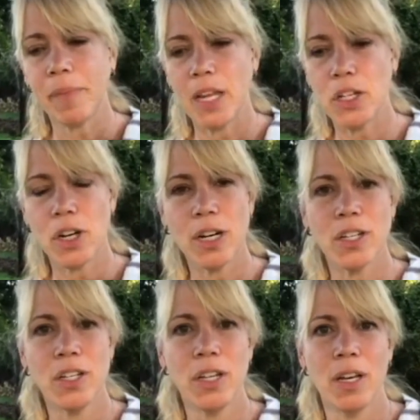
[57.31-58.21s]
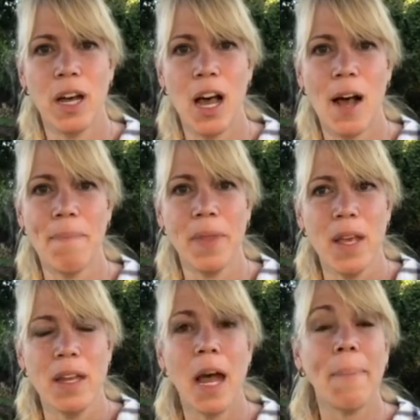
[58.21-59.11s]
It starts to
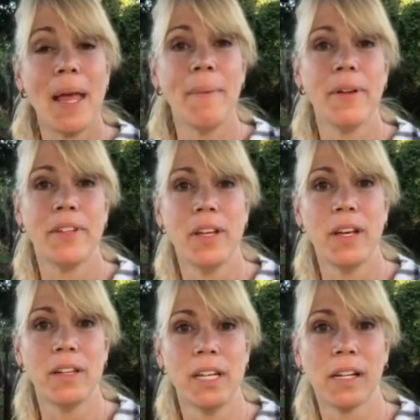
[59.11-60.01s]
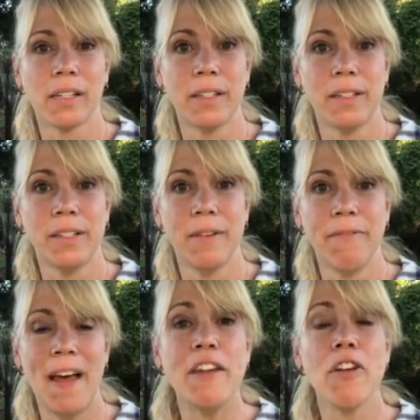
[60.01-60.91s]
not be able to
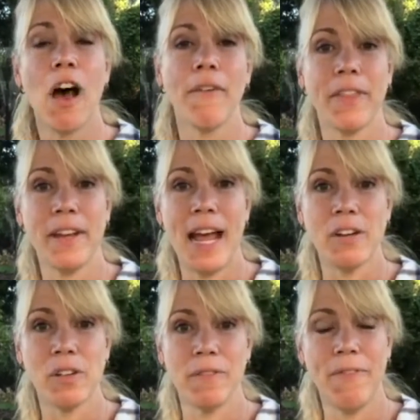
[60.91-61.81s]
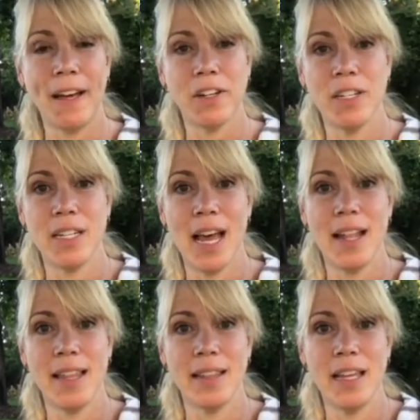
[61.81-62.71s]
fend off the natural infections
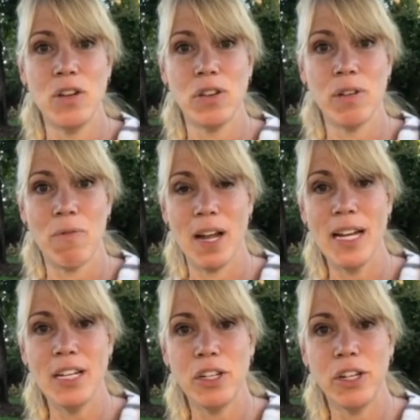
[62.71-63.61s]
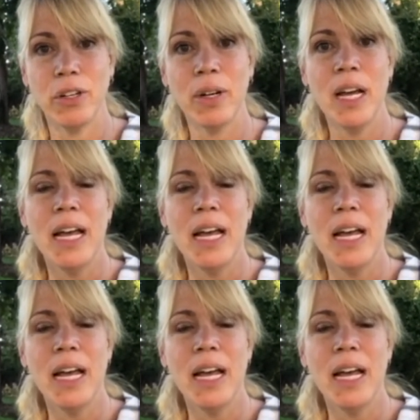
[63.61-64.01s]
that they usually run into.